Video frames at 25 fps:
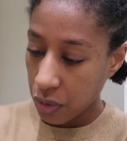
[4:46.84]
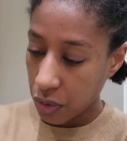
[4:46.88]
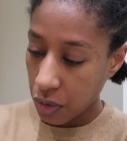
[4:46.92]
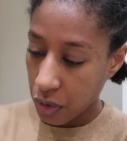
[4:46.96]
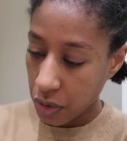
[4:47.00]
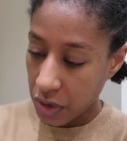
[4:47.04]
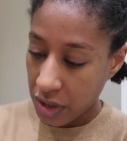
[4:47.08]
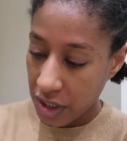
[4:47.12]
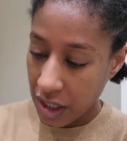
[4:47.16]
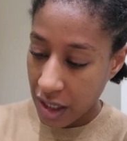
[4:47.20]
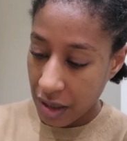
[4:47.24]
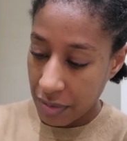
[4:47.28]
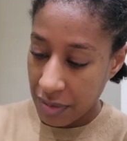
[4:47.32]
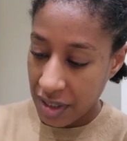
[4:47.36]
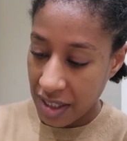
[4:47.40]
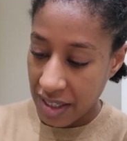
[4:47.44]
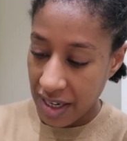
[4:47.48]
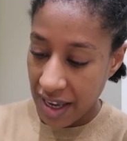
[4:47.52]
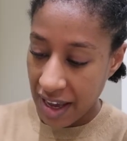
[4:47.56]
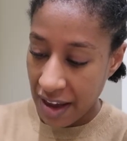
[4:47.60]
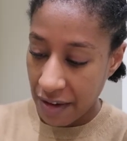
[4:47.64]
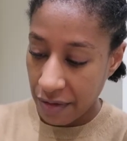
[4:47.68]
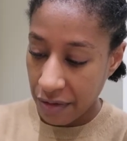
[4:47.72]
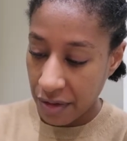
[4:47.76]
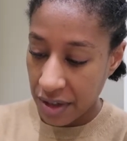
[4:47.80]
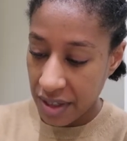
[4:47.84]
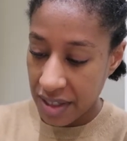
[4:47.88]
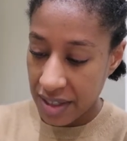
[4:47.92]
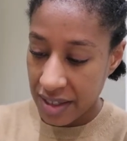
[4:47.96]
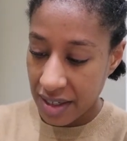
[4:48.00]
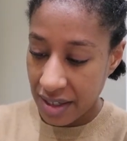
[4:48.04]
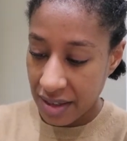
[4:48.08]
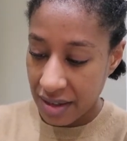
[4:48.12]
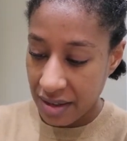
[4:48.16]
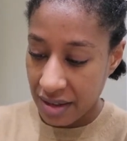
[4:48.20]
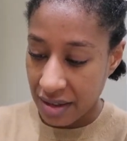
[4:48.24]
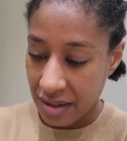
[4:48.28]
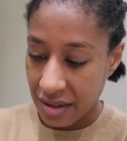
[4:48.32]
4 times in every
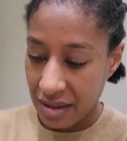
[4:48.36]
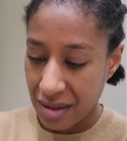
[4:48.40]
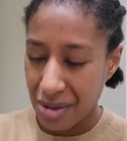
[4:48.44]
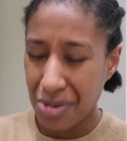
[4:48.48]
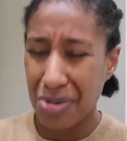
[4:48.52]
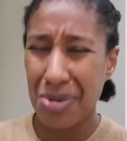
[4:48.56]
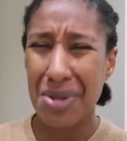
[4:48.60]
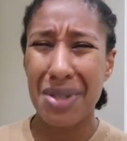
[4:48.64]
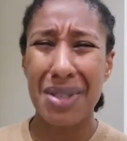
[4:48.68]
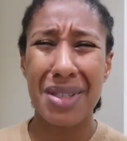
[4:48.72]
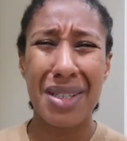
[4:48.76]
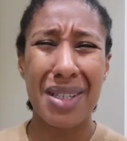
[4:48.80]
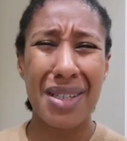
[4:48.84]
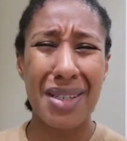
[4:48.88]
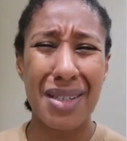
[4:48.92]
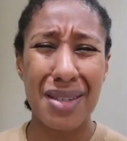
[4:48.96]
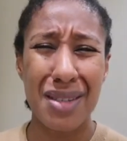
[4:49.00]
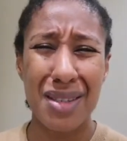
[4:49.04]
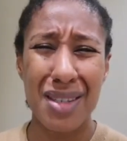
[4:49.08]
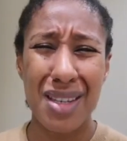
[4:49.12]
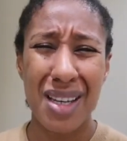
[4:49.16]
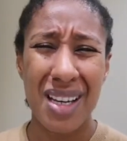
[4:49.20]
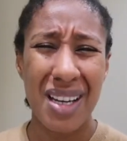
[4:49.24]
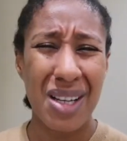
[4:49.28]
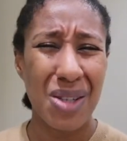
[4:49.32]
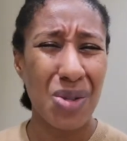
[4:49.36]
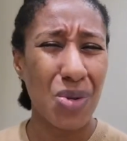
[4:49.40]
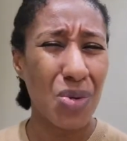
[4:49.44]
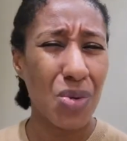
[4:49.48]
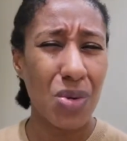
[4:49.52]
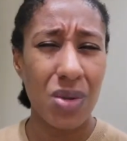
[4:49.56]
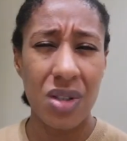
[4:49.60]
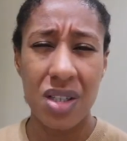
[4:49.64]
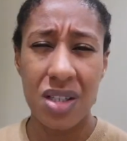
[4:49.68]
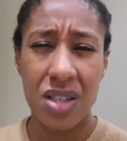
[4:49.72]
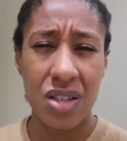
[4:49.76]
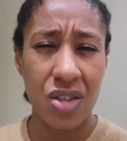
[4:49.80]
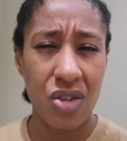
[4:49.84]
sentence was just
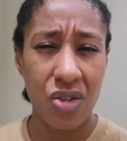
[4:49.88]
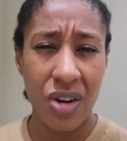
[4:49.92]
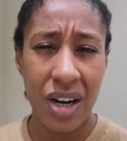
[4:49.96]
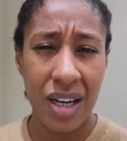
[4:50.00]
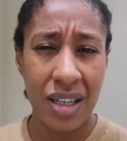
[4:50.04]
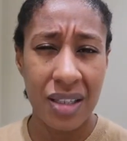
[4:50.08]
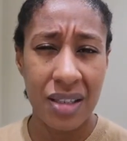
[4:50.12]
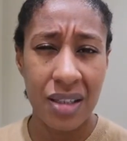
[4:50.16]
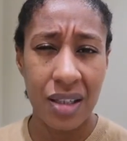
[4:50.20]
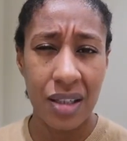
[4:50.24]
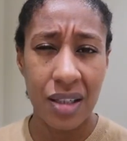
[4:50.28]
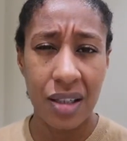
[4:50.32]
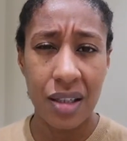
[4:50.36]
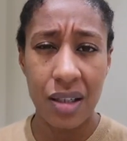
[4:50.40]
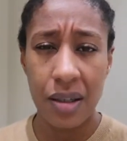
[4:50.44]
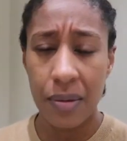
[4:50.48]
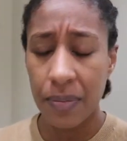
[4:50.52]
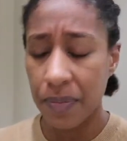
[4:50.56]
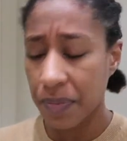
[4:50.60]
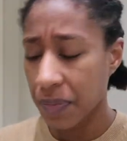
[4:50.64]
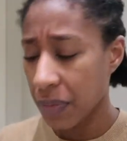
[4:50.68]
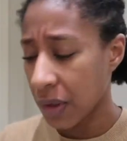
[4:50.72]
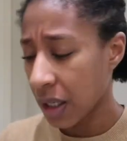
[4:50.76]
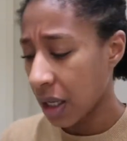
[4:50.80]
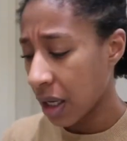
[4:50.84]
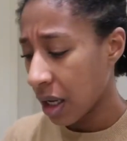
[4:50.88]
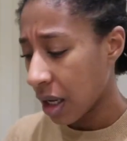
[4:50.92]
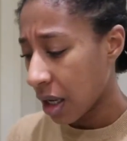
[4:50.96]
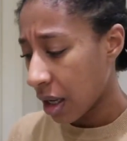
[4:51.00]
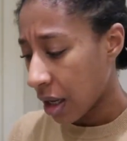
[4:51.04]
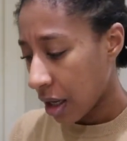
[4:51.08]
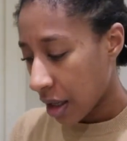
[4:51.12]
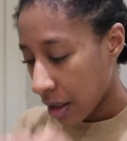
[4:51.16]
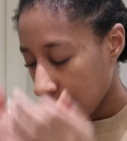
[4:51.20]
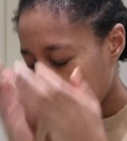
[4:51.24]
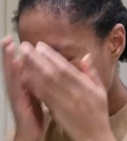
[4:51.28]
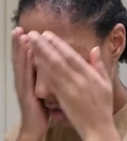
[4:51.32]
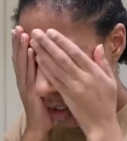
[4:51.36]
too distracting.
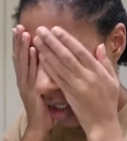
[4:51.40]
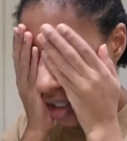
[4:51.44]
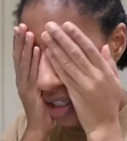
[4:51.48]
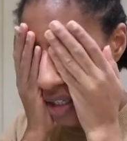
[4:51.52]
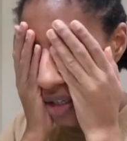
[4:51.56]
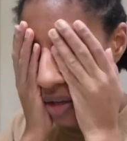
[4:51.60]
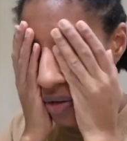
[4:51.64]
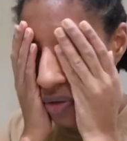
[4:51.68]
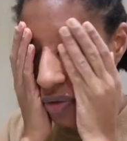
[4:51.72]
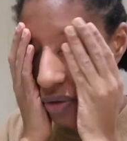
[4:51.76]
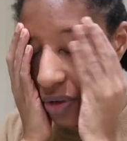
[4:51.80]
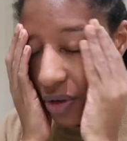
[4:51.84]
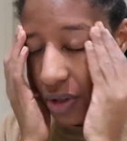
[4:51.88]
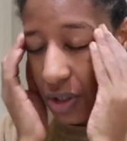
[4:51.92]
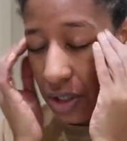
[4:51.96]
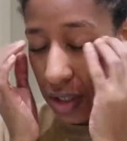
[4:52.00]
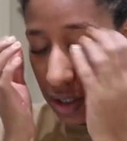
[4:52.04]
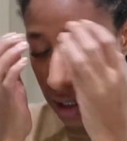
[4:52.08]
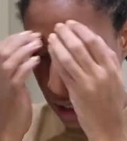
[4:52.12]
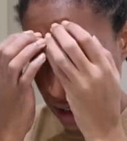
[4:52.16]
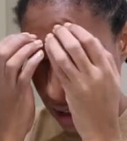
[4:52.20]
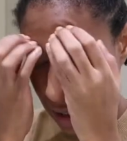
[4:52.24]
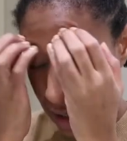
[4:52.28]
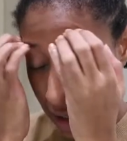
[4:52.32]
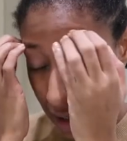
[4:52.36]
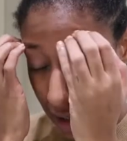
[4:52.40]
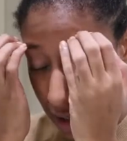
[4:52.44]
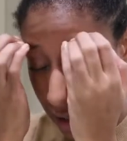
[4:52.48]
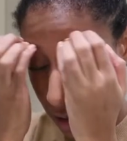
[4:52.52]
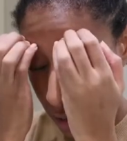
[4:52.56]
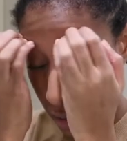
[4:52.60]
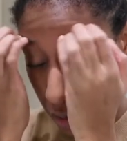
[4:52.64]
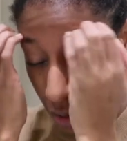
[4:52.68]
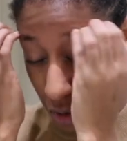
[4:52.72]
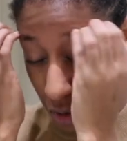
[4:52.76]
So that's the first thing. And it